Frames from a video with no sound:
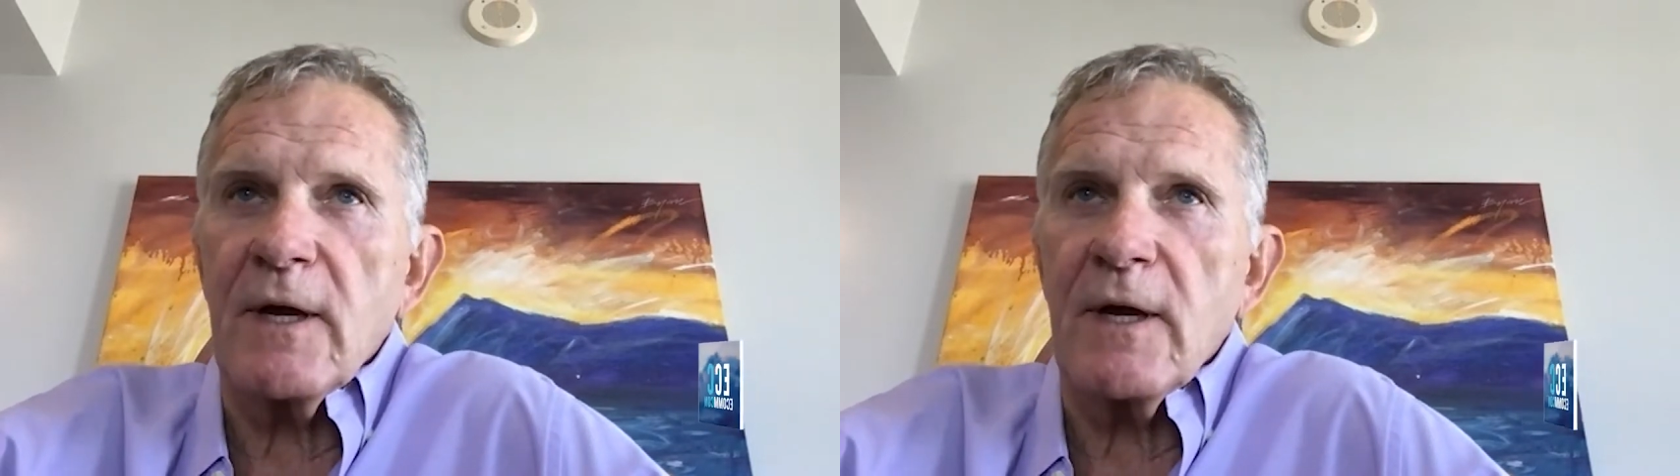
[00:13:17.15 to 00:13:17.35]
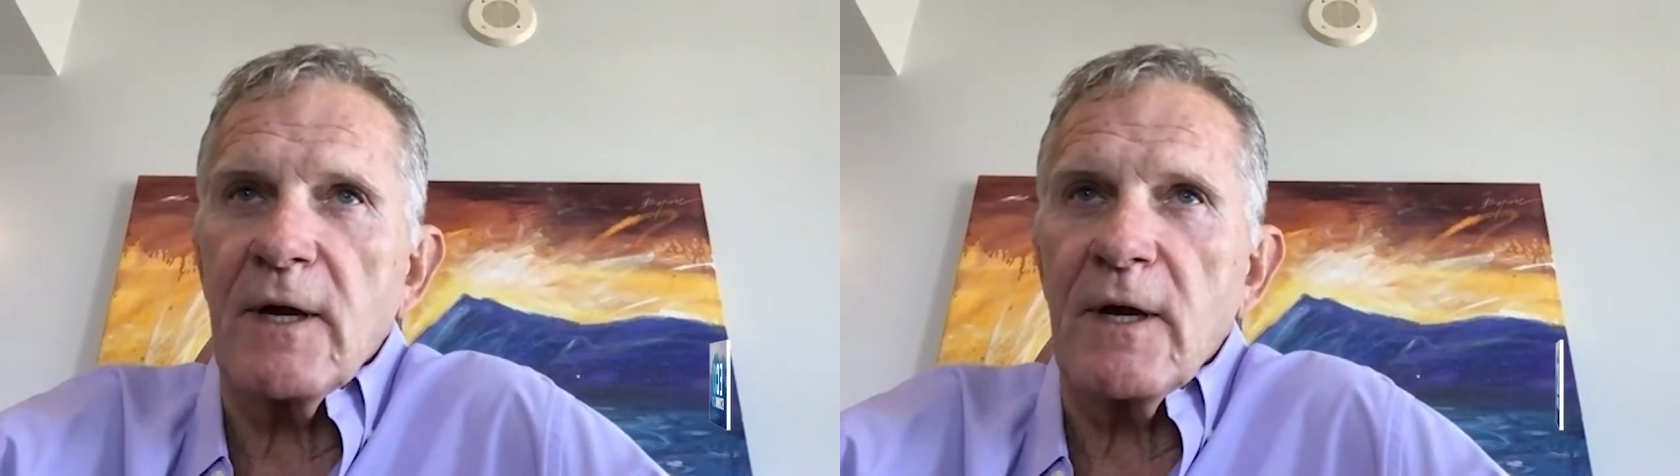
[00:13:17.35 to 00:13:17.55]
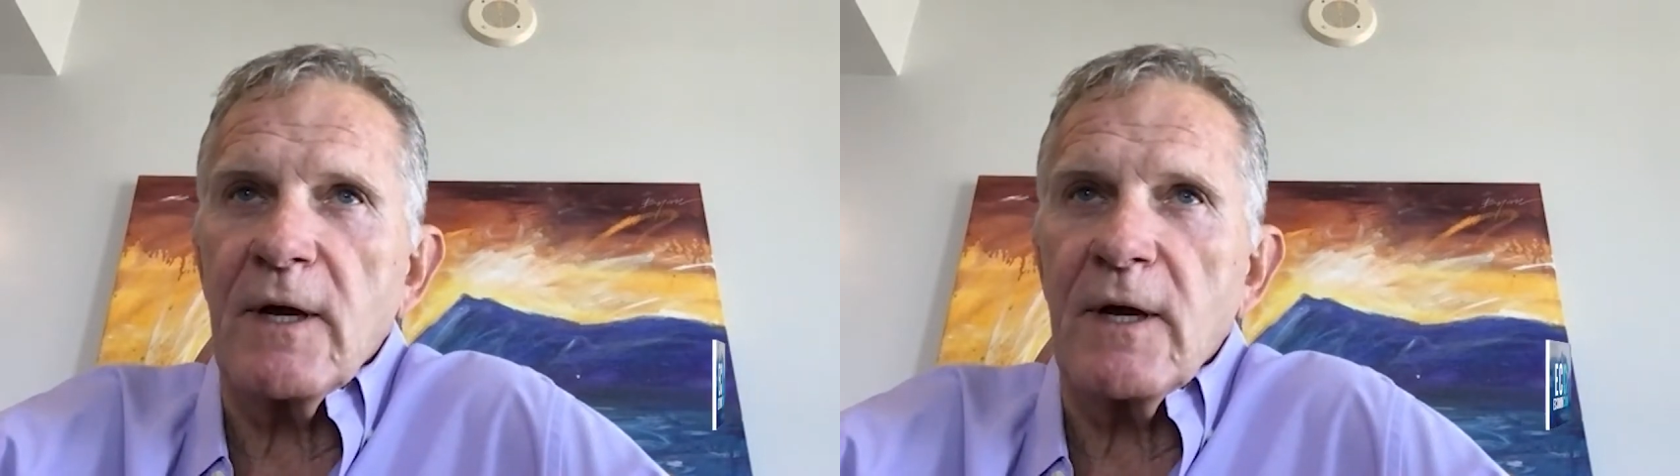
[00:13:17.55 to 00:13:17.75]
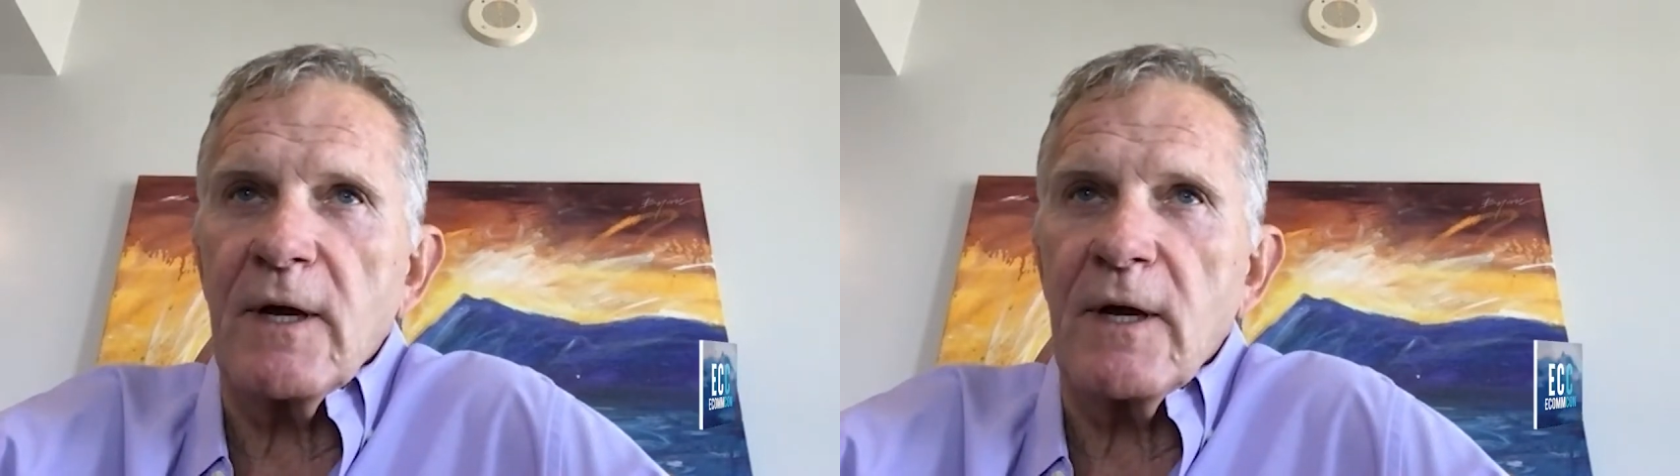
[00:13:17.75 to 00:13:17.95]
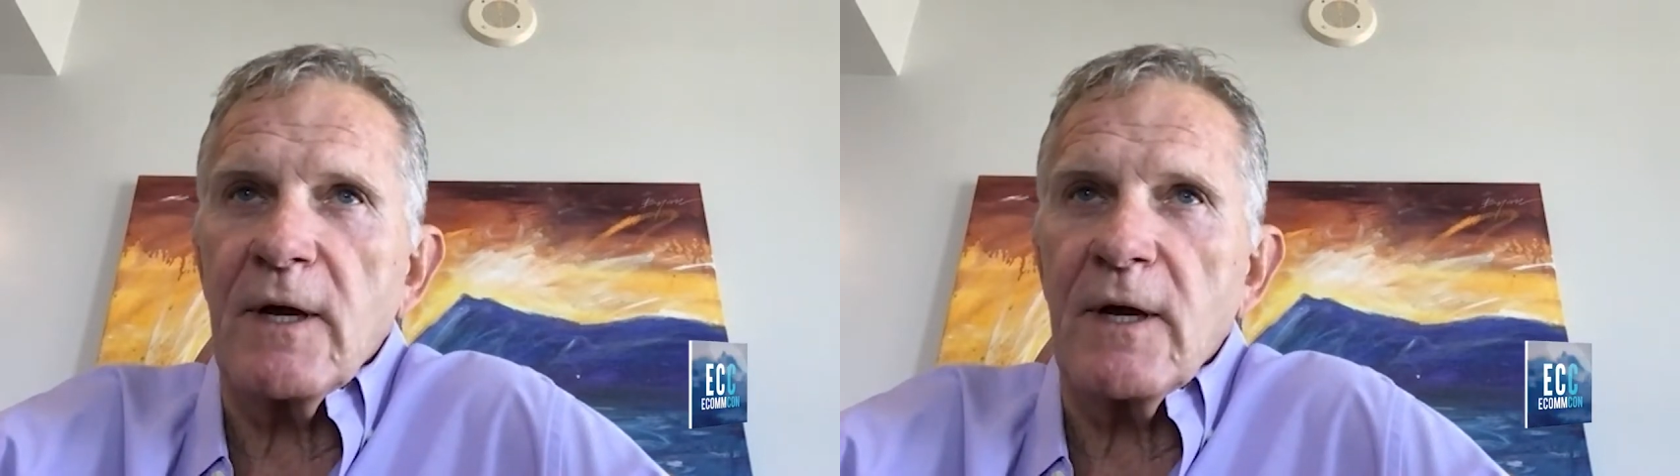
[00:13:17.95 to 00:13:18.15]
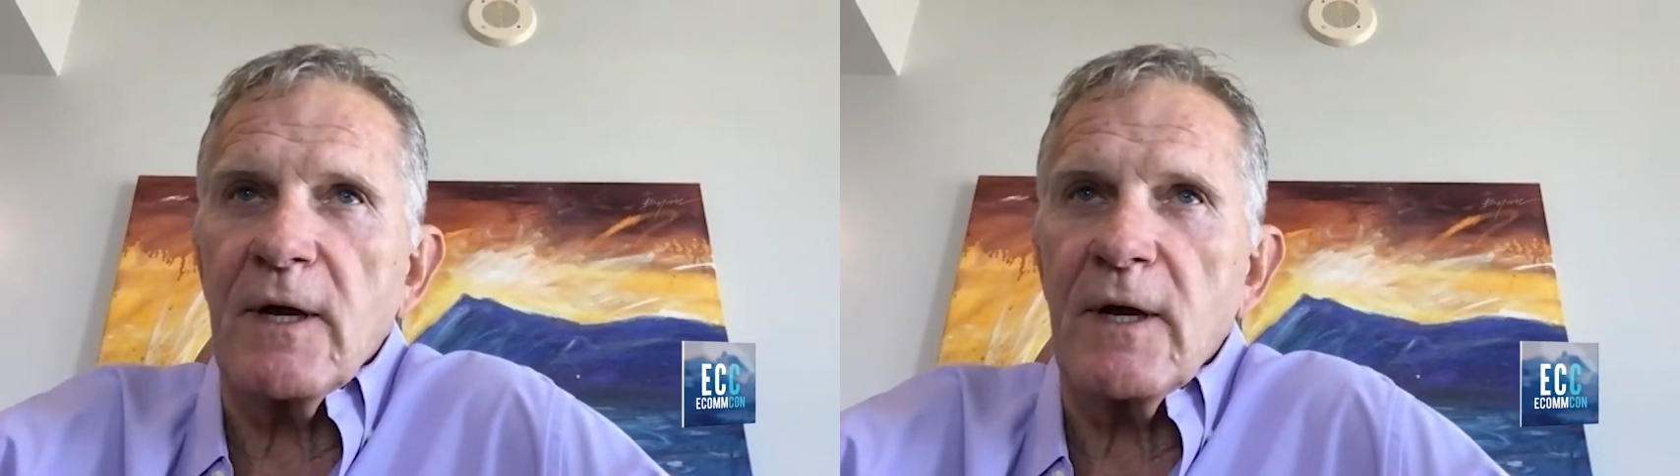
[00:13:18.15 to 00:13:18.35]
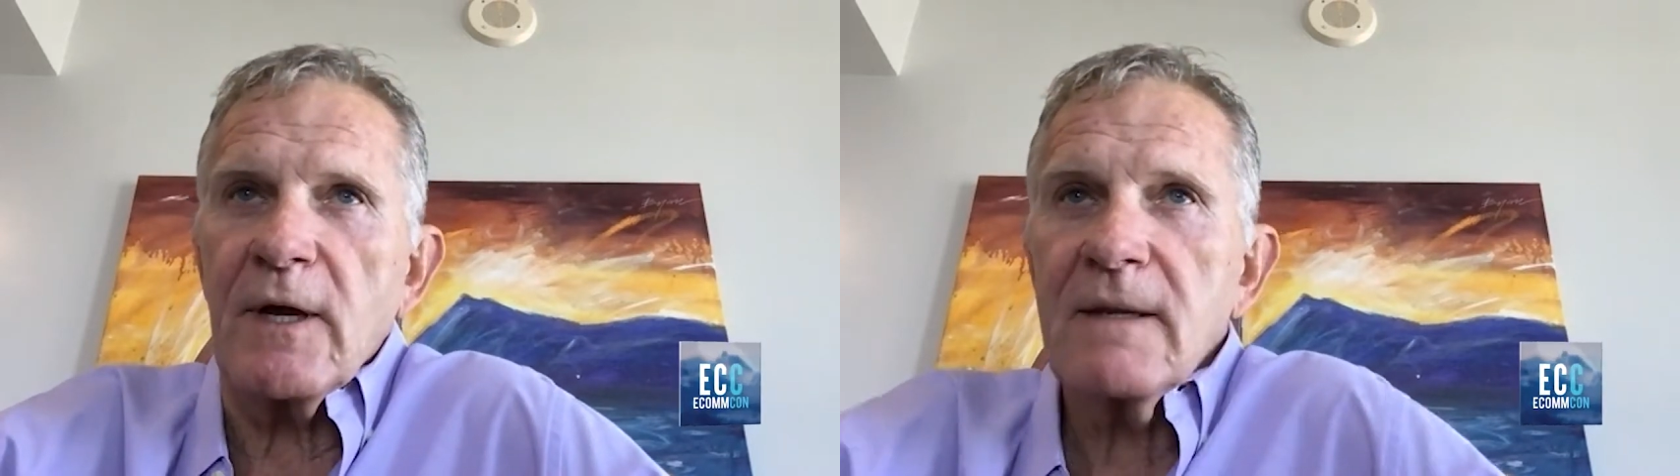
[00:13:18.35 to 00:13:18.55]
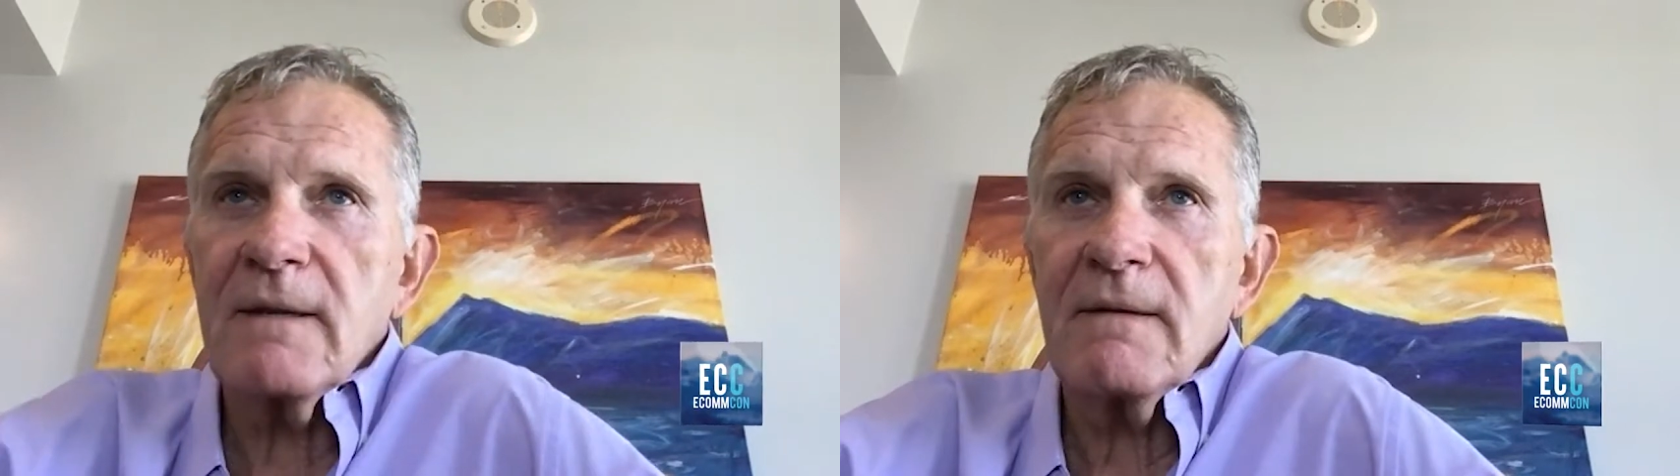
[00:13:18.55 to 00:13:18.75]
to get rich
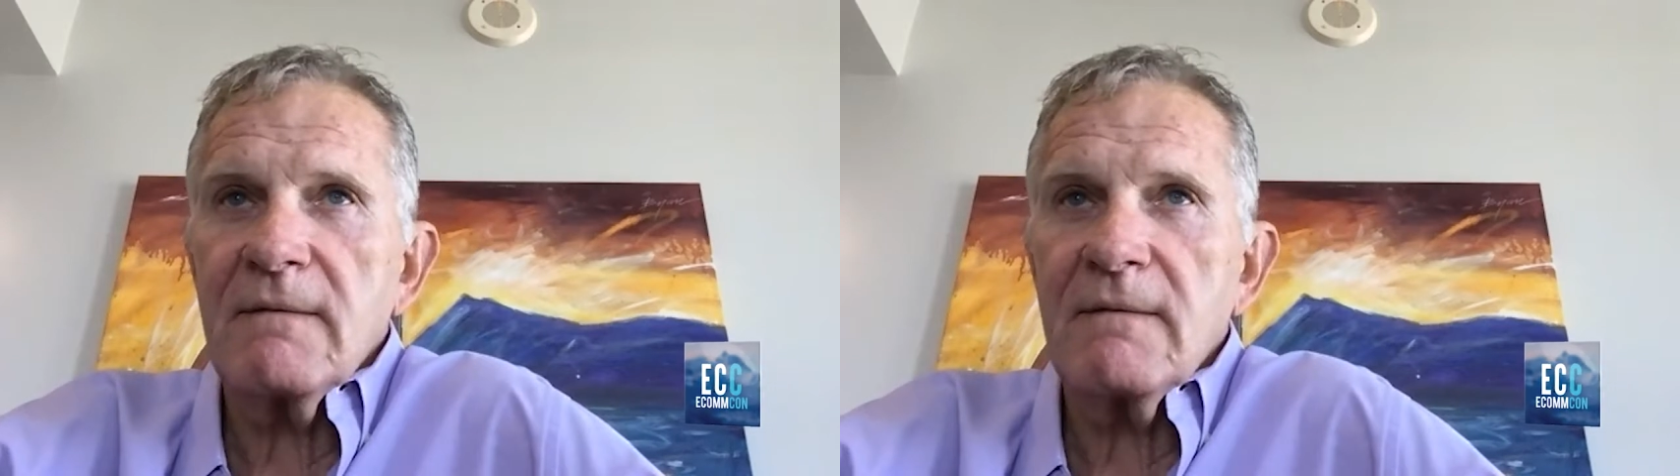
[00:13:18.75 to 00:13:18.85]
overnight.